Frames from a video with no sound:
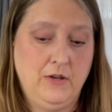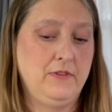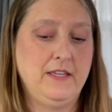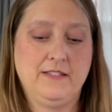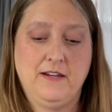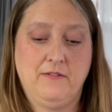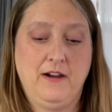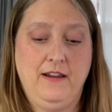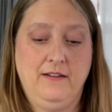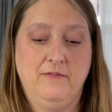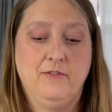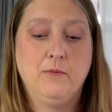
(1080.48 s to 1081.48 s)
that's not right.
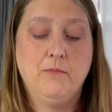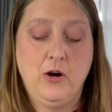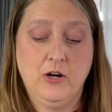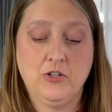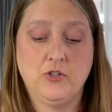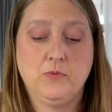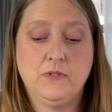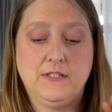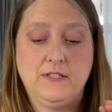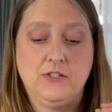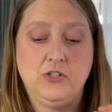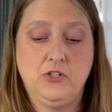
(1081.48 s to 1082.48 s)
For March
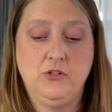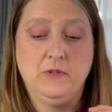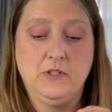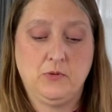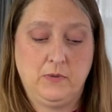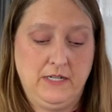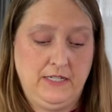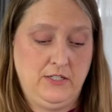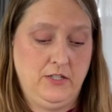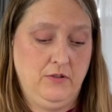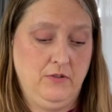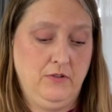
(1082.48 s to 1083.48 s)
was 2 and 22.